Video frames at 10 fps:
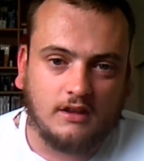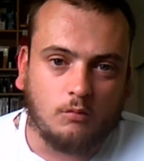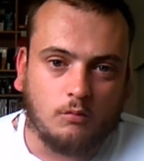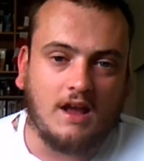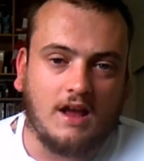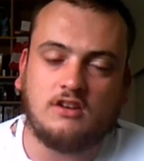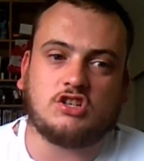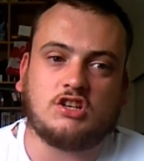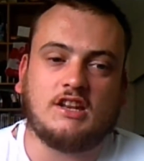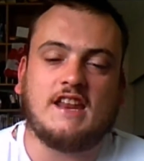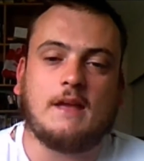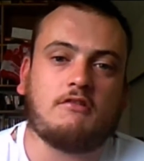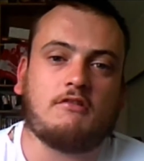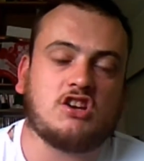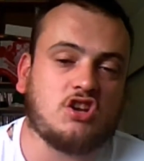where just linear
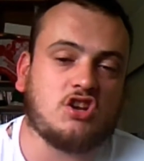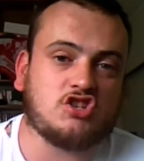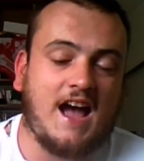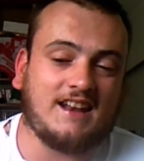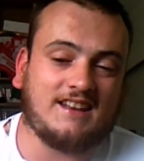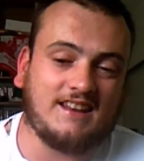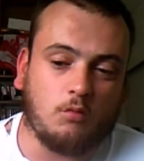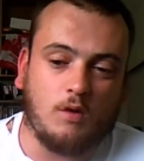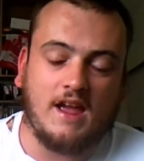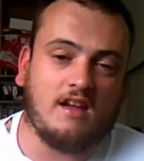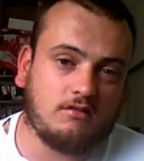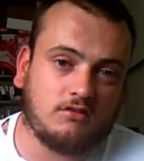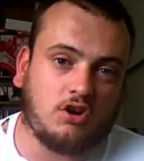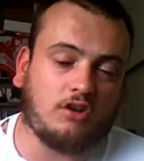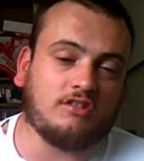progression and just adding weight
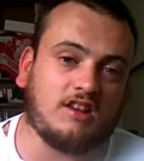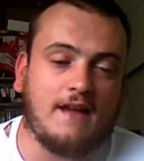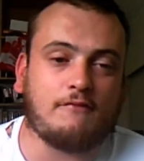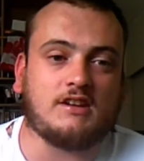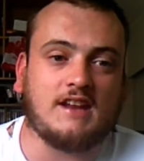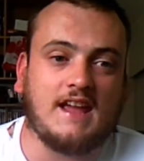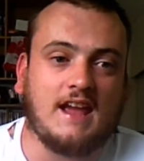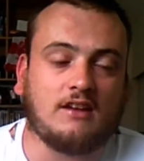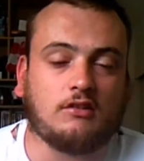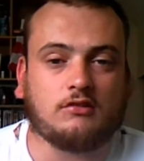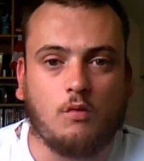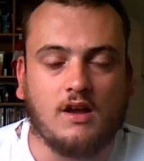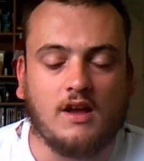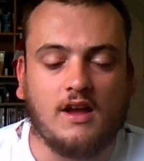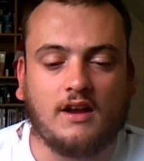constantly every day does not
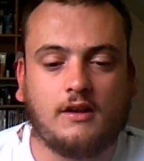work.